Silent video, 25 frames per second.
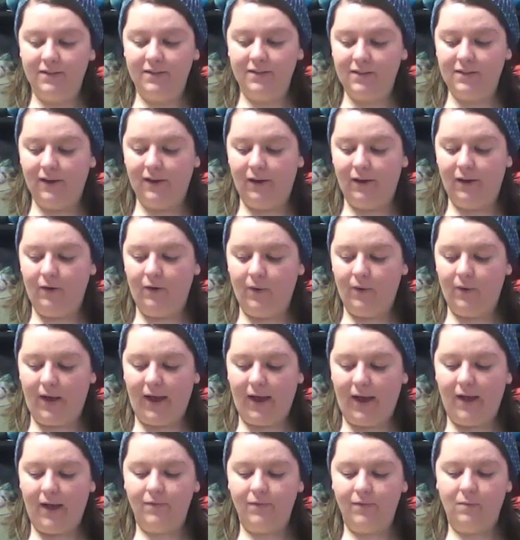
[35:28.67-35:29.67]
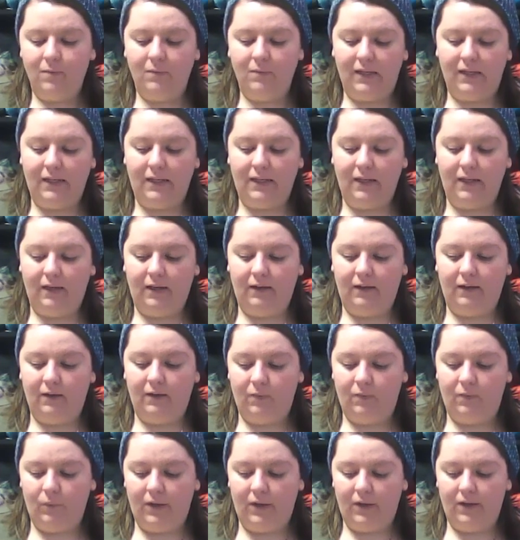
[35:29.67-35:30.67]
So I have a meeting
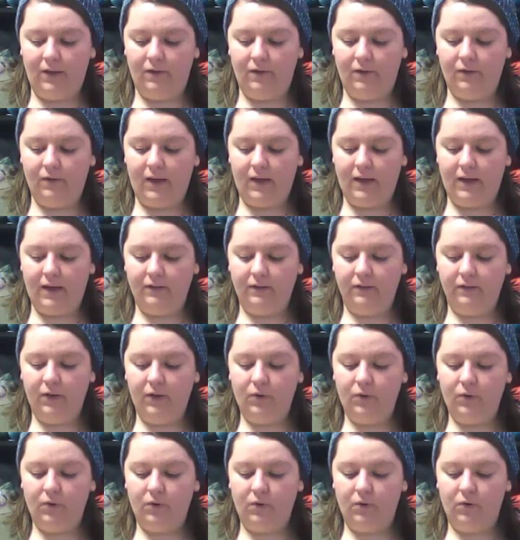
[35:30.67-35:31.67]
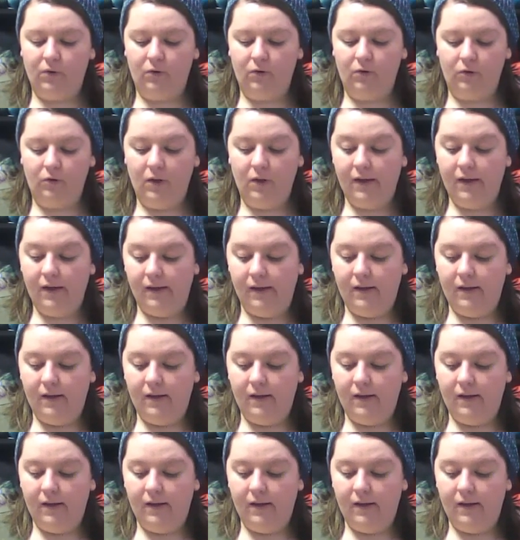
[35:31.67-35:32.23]
with a local